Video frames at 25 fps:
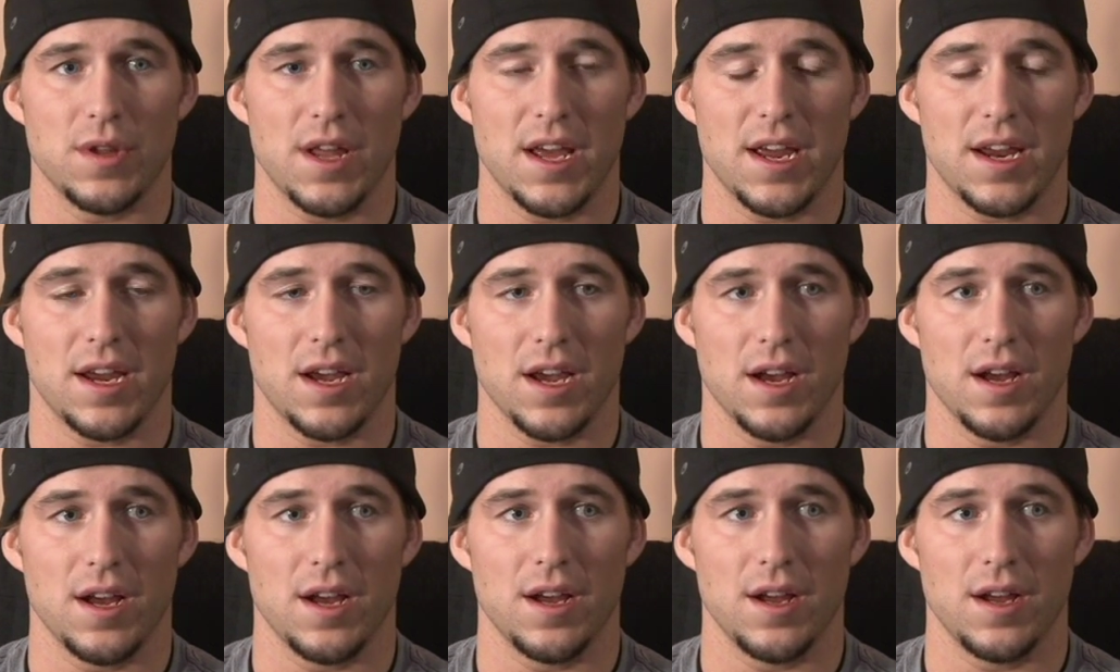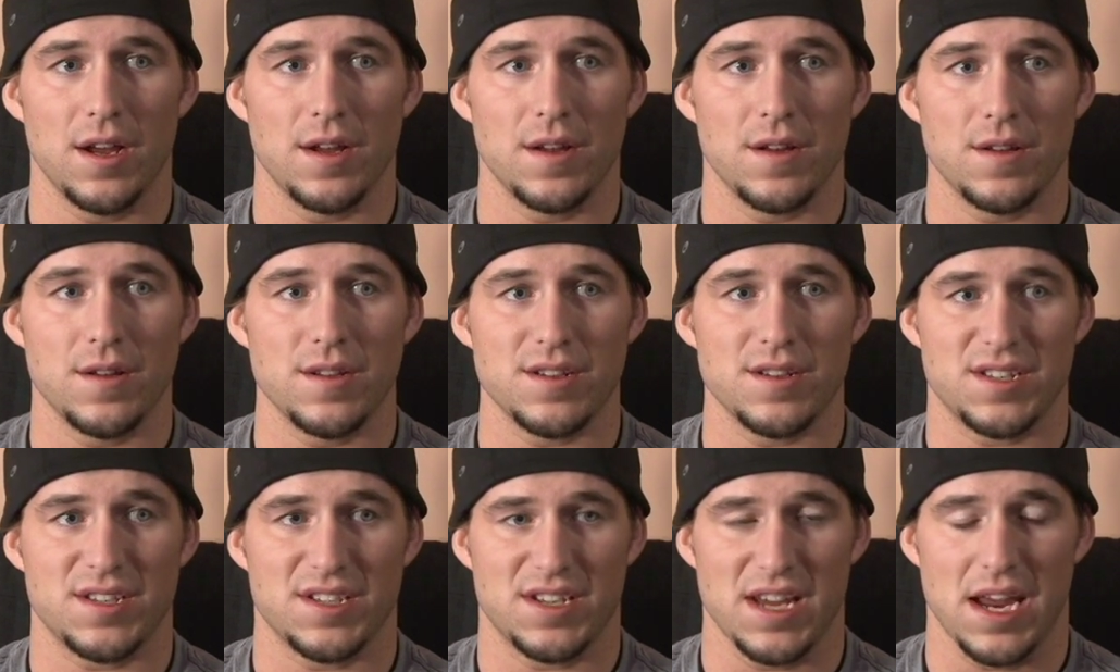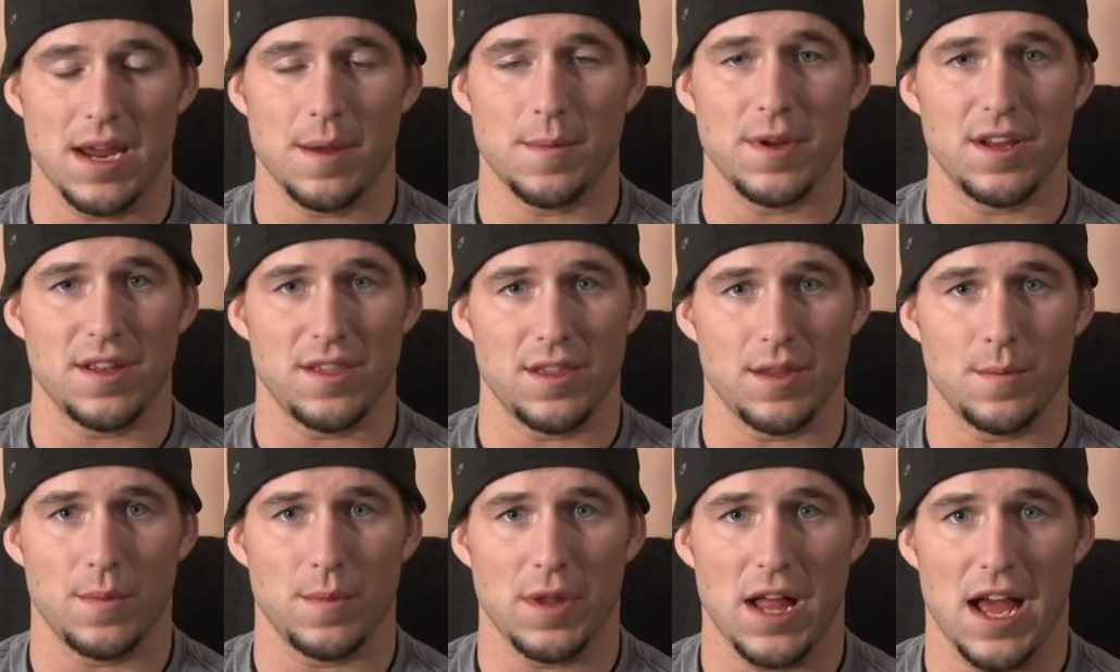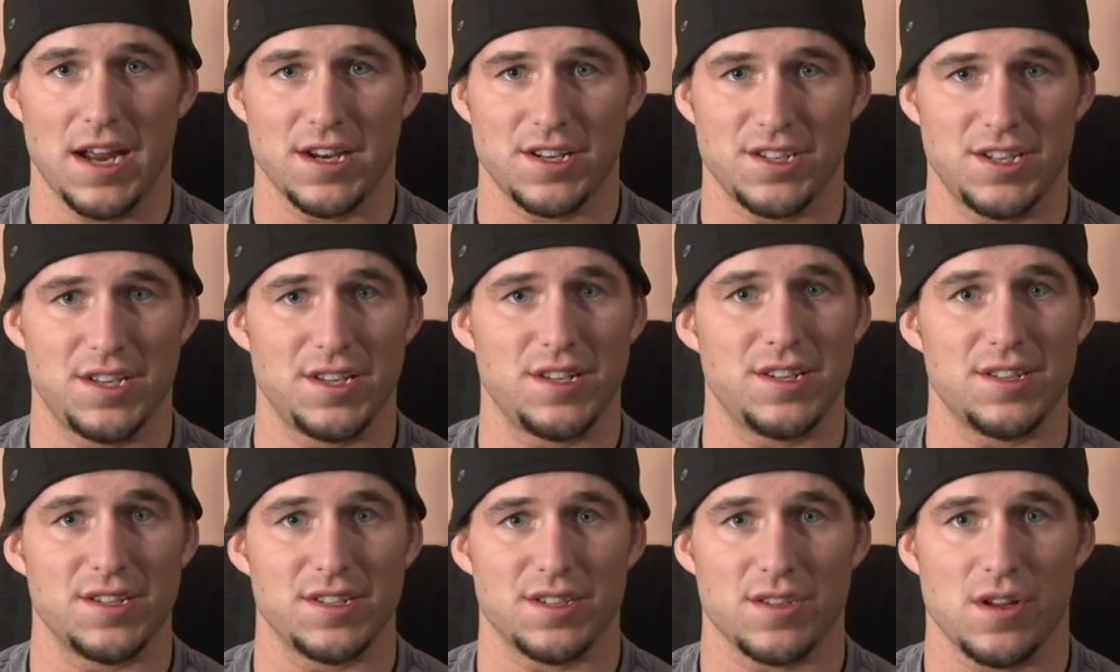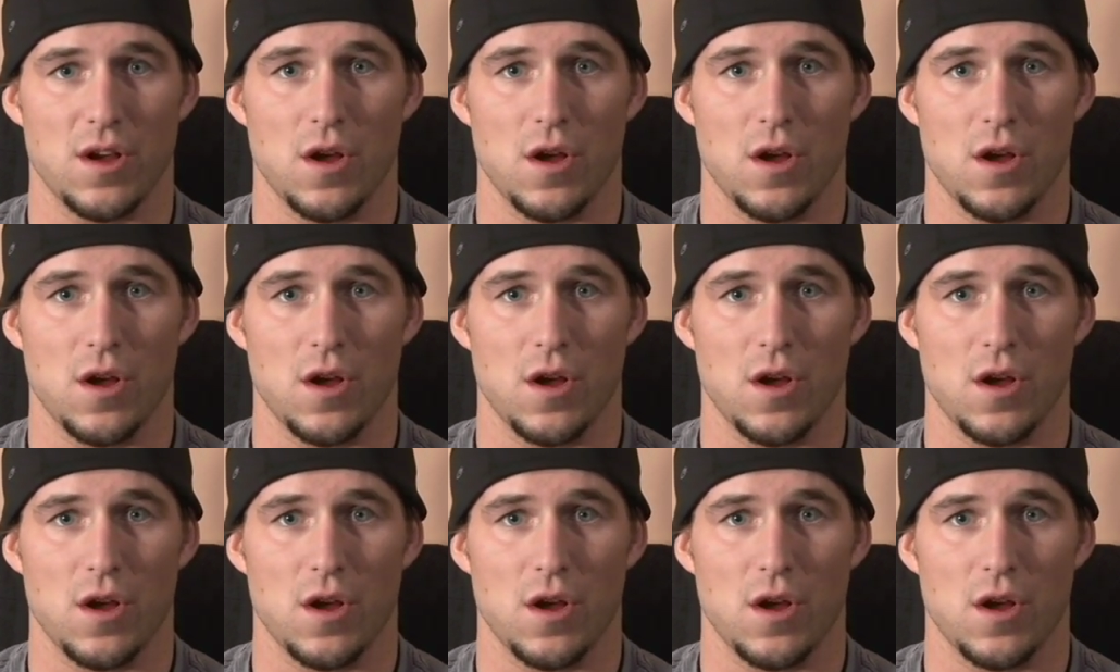like Sabian, the Black G's,